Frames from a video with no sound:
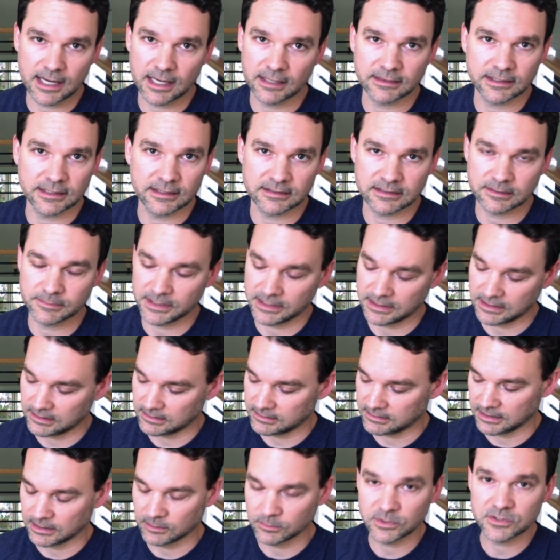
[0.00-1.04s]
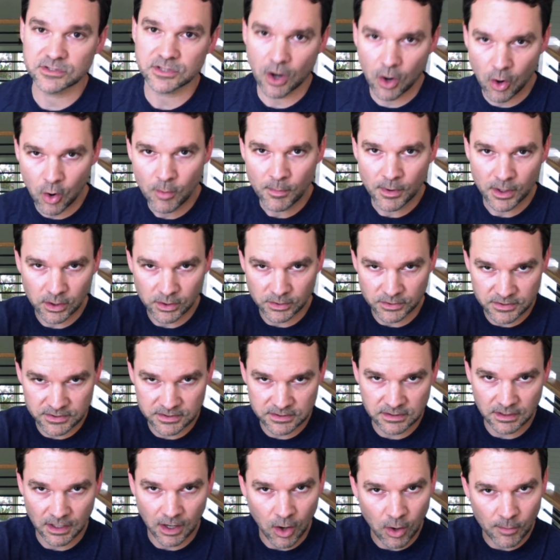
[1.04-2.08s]
I got these. I mean, it was
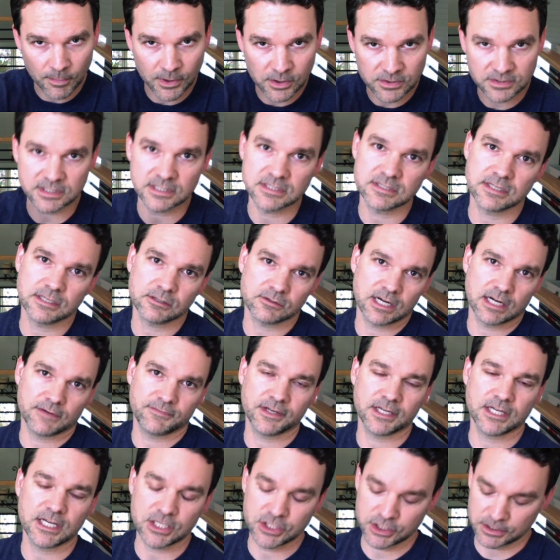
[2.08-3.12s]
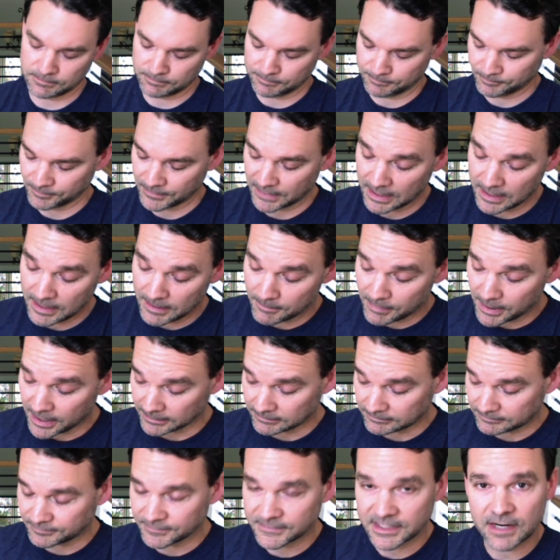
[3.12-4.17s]
almost instant gratification.
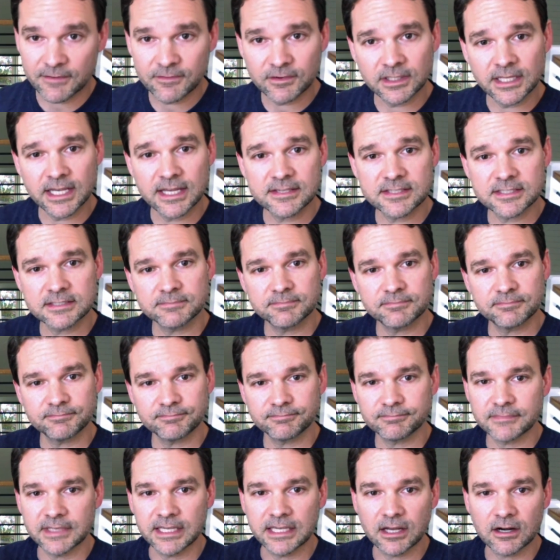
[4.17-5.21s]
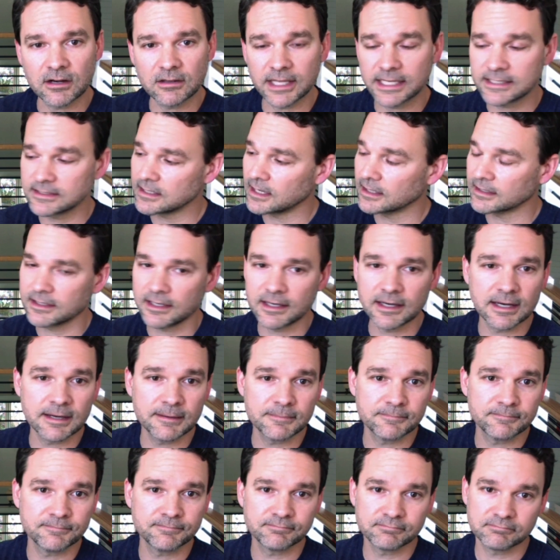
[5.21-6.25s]
But nevertheless,
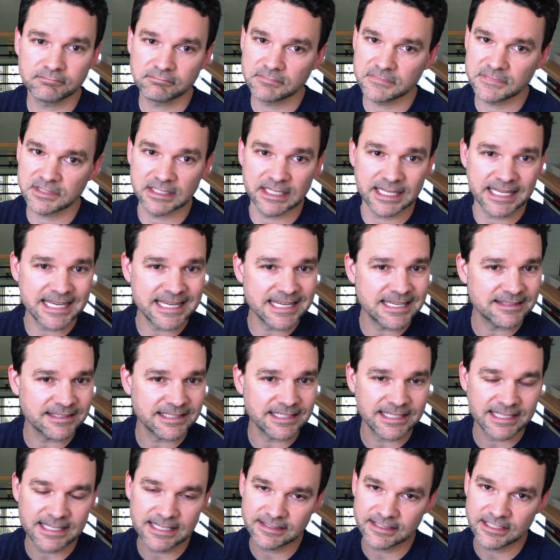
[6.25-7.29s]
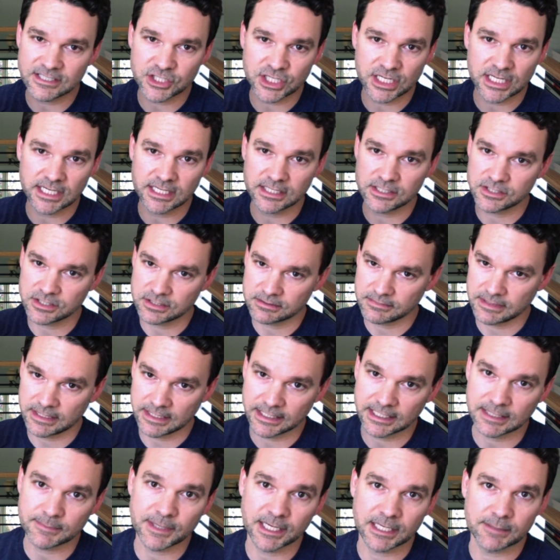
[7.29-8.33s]
e-conolight.com is an easy change,
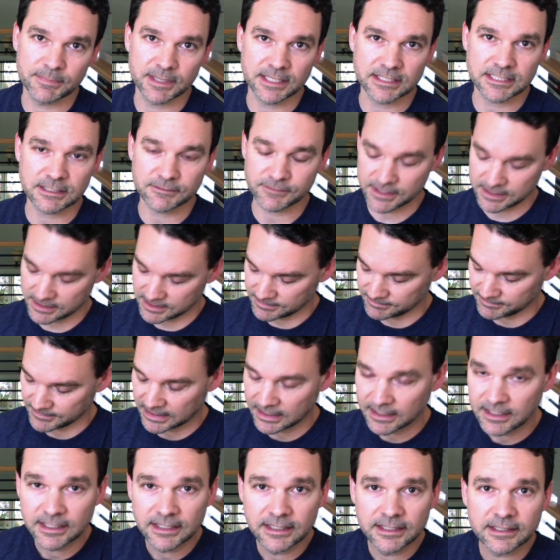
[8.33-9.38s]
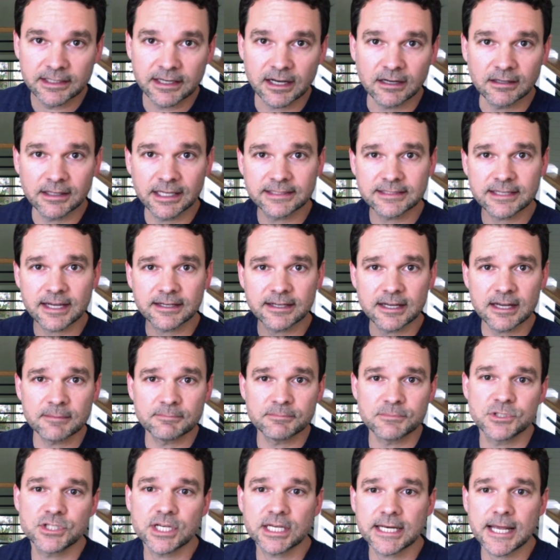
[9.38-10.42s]
and it can make a big difference.
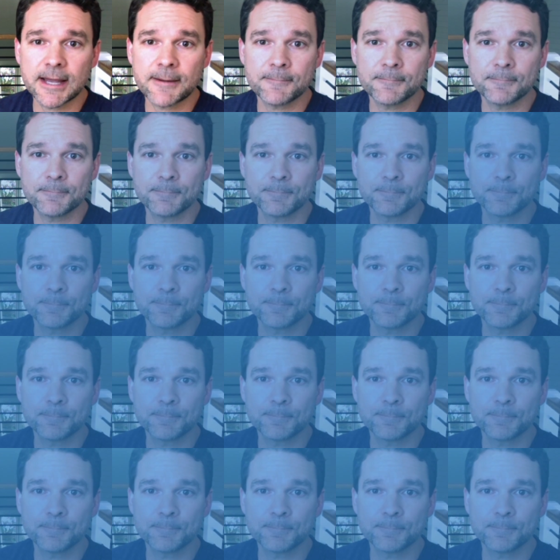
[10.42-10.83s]
e-conolight.com, check it out.